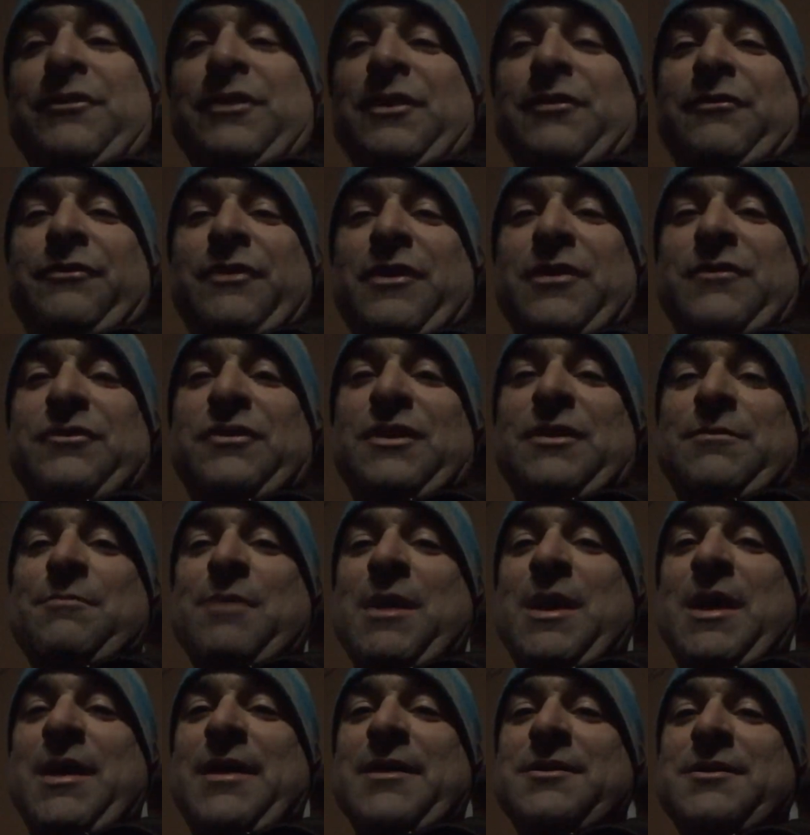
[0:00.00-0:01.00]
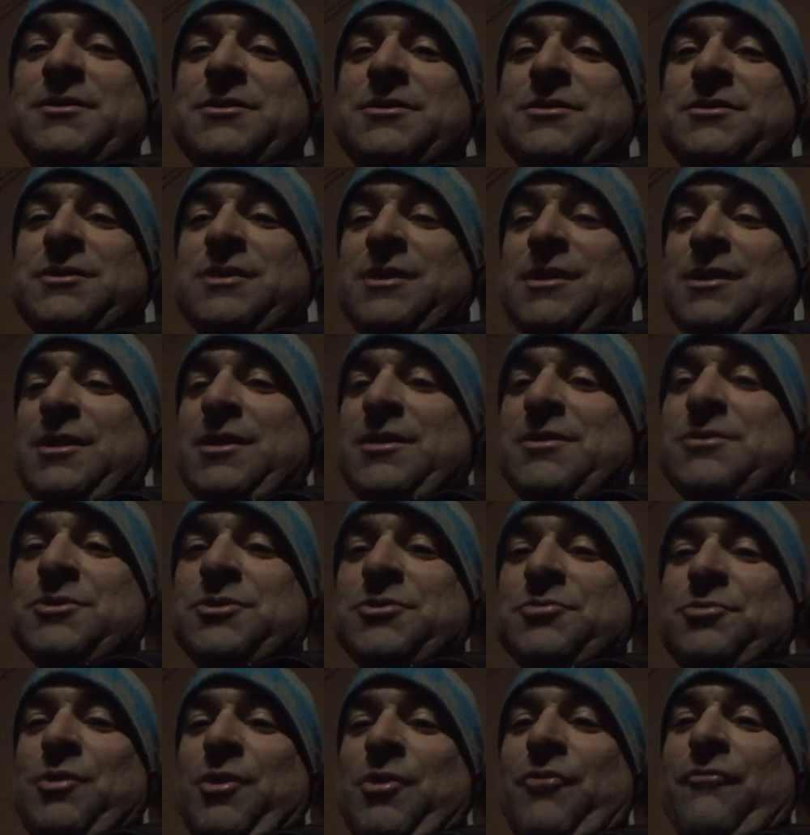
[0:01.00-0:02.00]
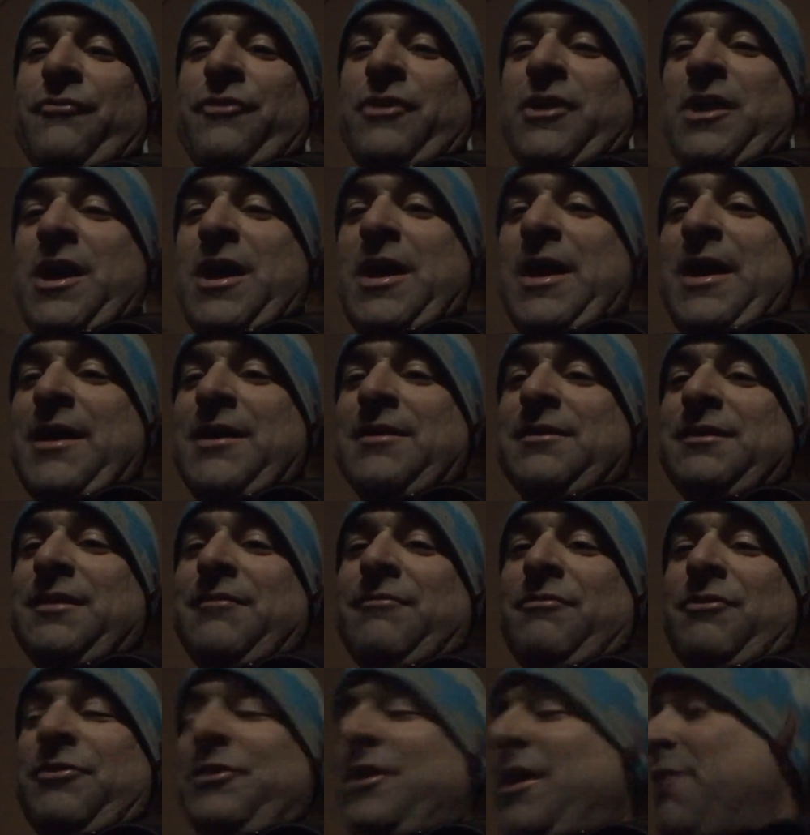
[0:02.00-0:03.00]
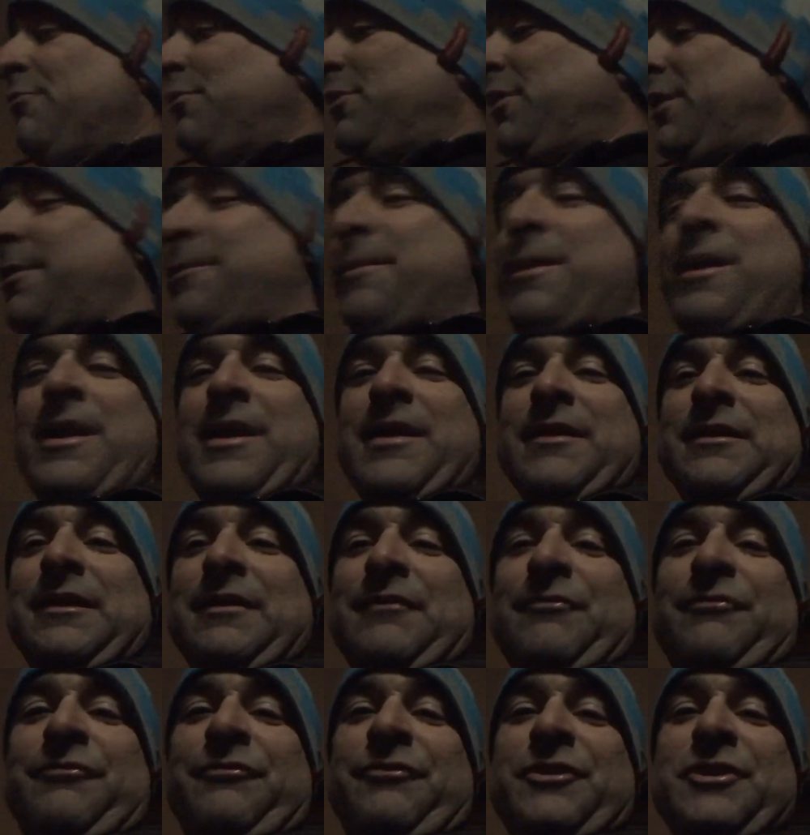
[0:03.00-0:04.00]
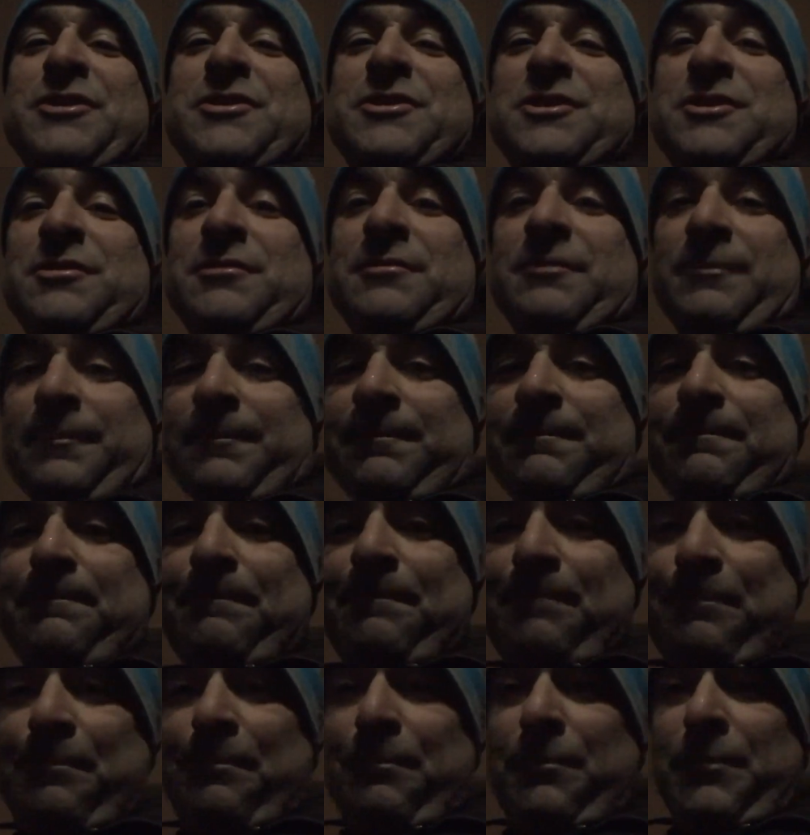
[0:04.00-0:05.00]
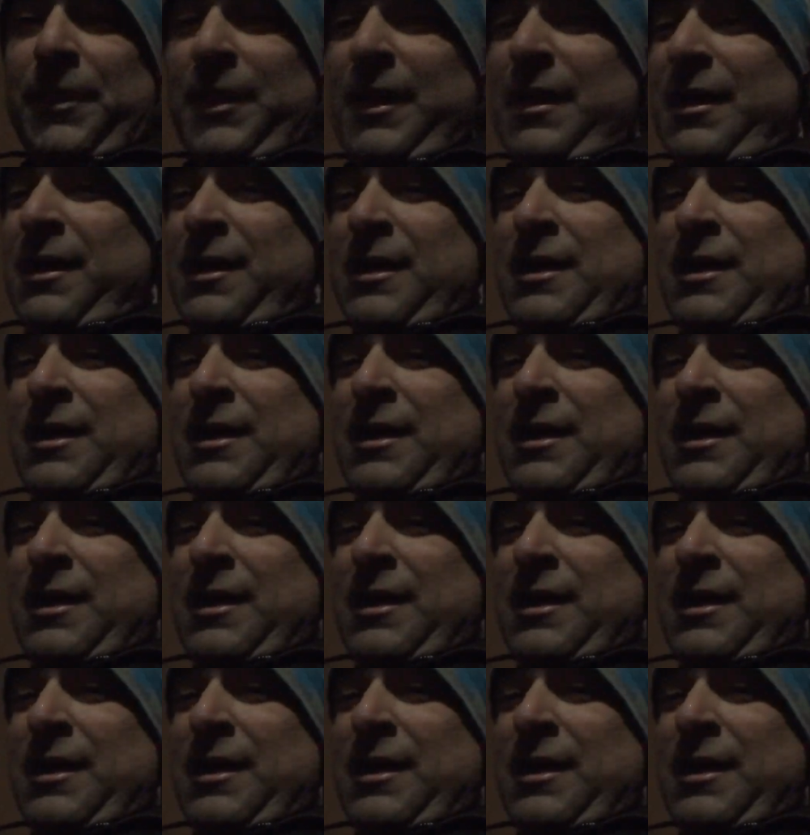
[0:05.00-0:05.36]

So this way overnight I could leave without worrying about anything freezing. Because a lot of what just came